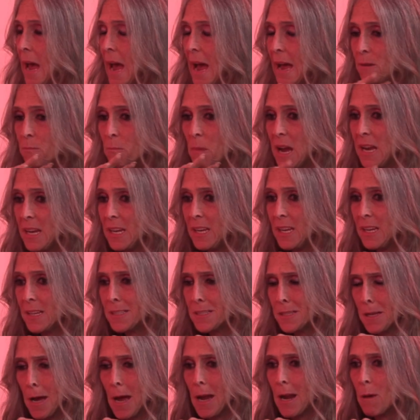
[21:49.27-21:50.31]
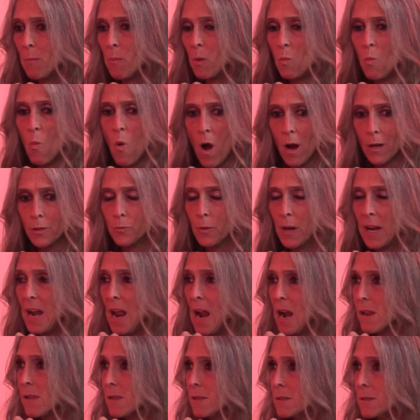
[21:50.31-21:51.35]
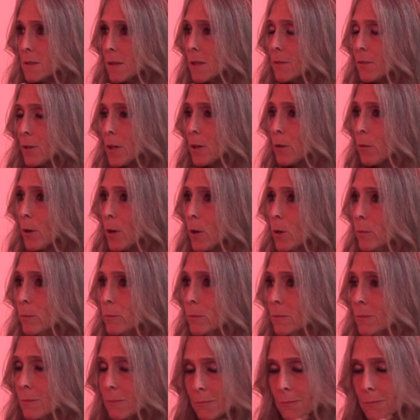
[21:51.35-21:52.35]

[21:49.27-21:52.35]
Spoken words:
Had my kids got up and walked right out of the delivery room.